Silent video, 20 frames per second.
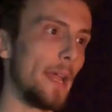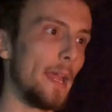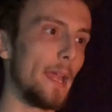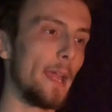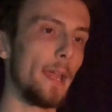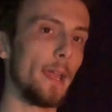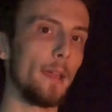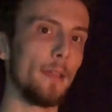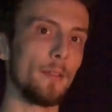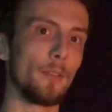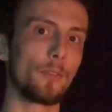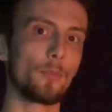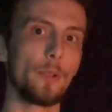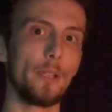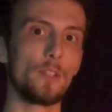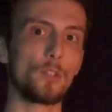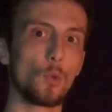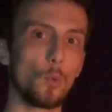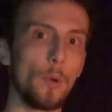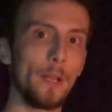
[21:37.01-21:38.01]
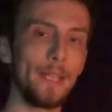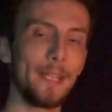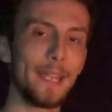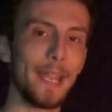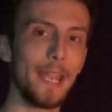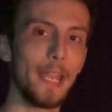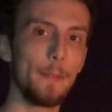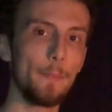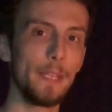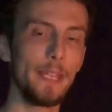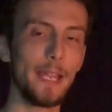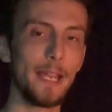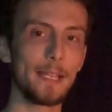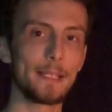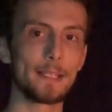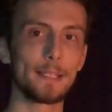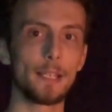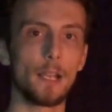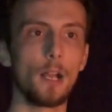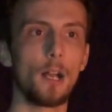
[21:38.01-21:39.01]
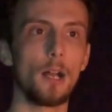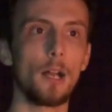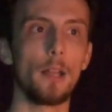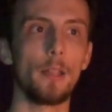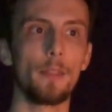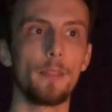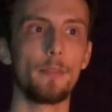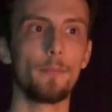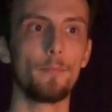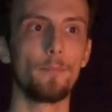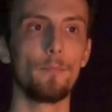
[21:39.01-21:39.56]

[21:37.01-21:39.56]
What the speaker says: and 320 kbs,